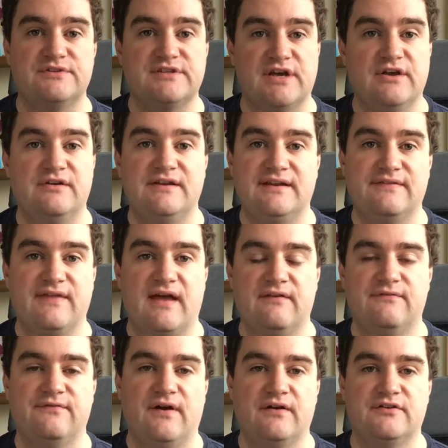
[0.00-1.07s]
turning that
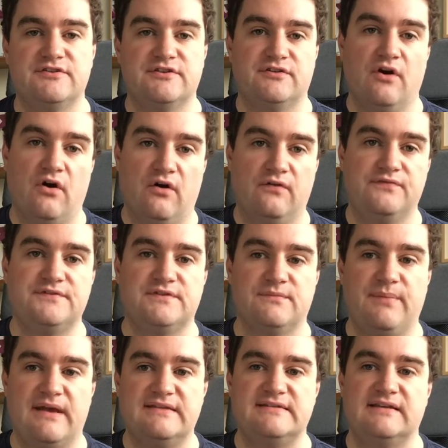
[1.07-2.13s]
function off, so
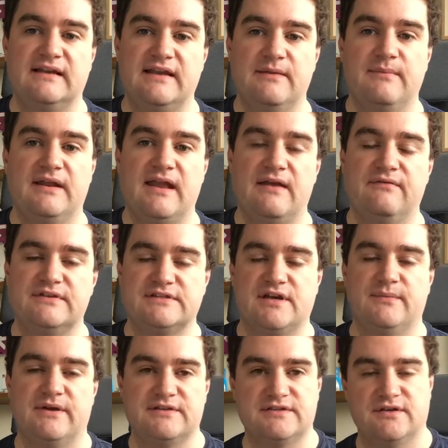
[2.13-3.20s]
basically it meant every
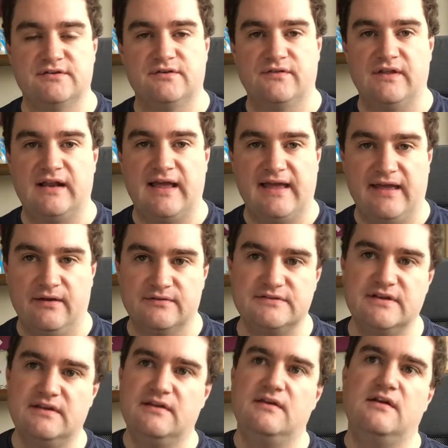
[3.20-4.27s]
time I turned on the layout,
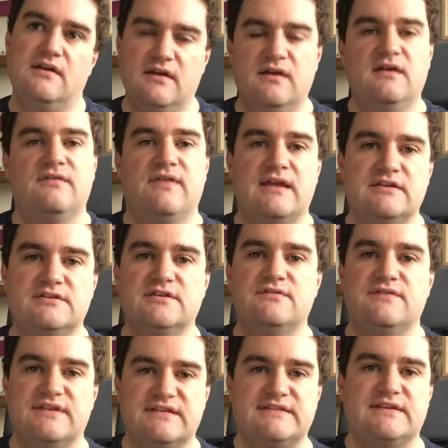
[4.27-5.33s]
they do
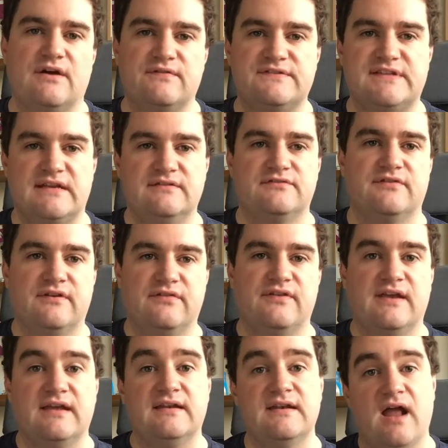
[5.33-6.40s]
this self-centering
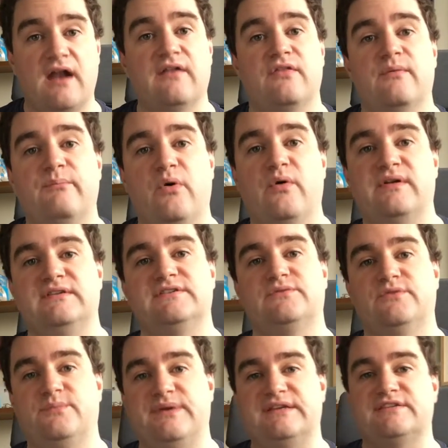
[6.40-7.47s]
thing and none of the points
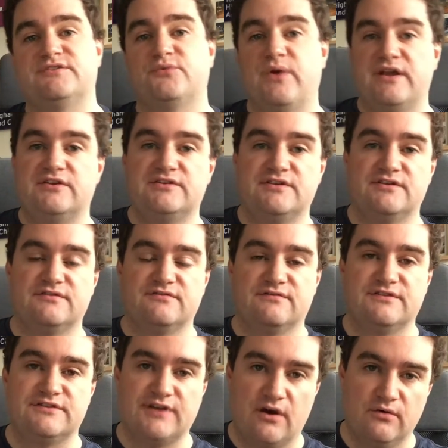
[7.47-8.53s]
would be switched as a
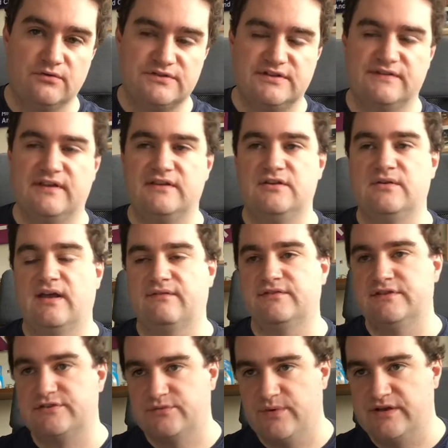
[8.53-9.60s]
result, and then you'd have
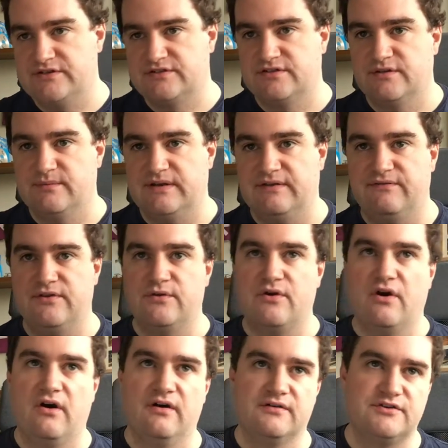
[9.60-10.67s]
to switch them, and if you
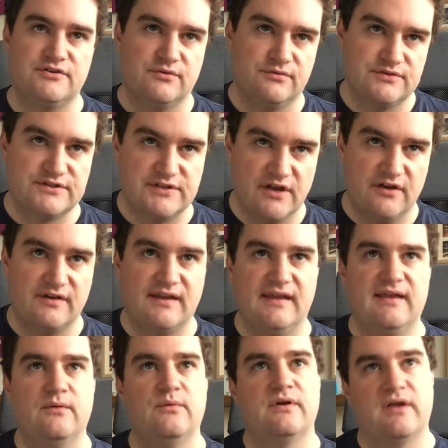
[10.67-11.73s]
got a short
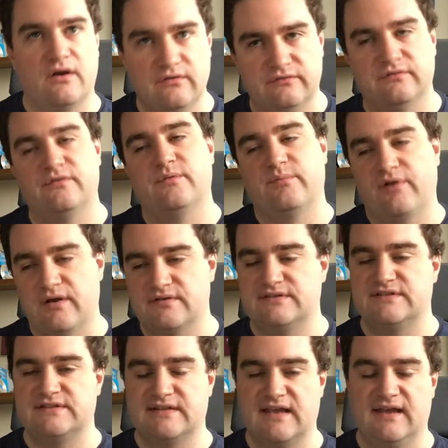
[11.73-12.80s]
circuit it would go through the
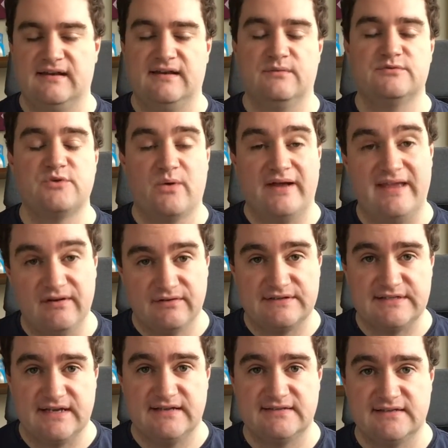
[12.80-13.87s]
process again. It was quite
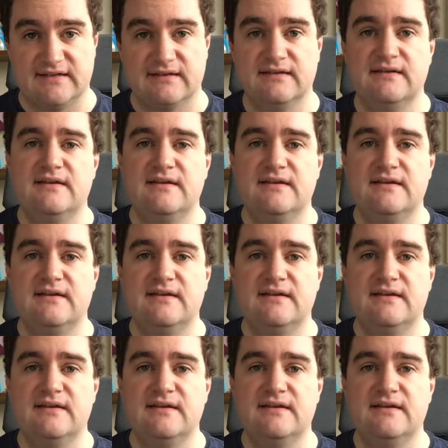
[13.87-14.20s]
irritating,